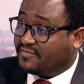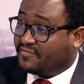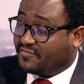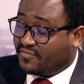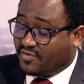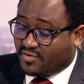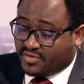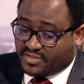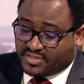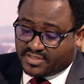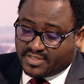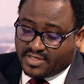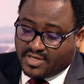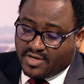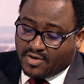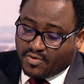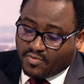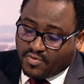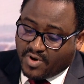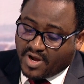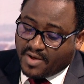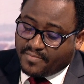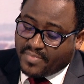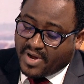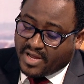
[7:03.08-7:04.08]
front,
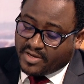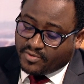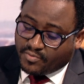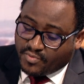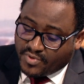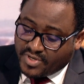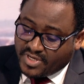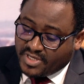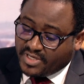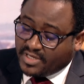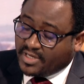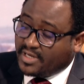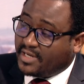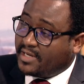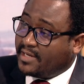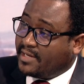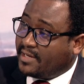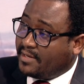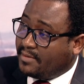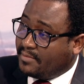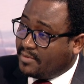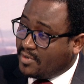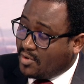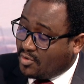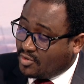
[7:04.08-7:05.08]
whereby we
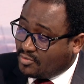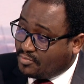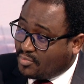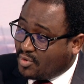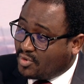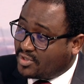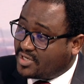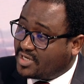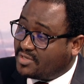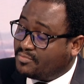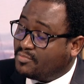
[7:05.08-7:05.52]
onboarded